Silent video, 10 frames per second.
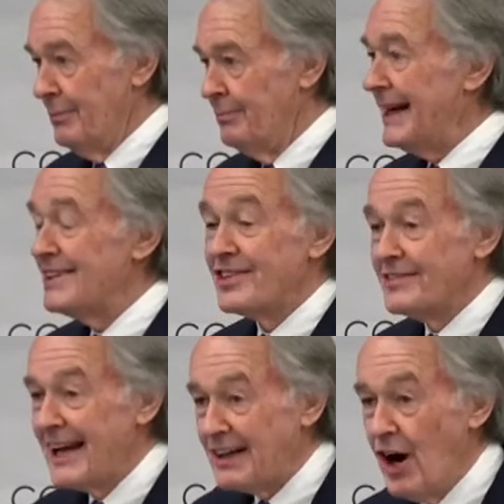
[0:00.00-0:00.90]
because the
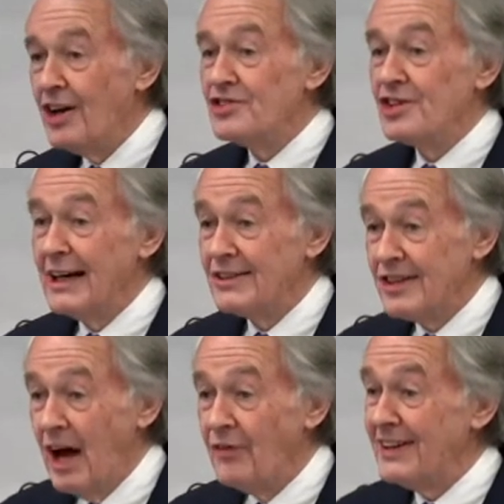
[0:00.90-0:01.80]
technology
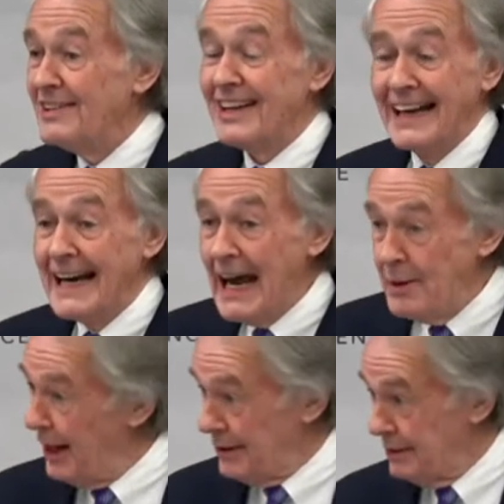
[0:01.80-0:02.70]
itself is
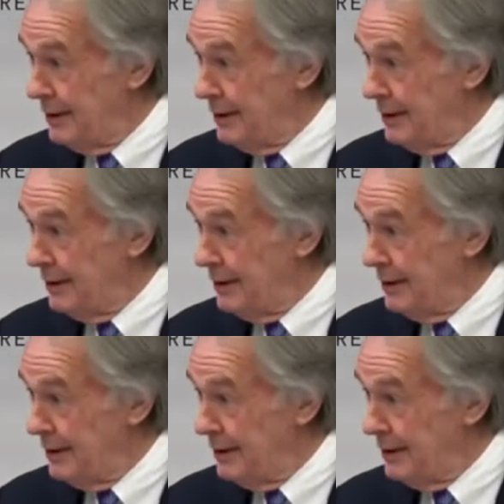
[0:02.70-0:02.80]
inanimate.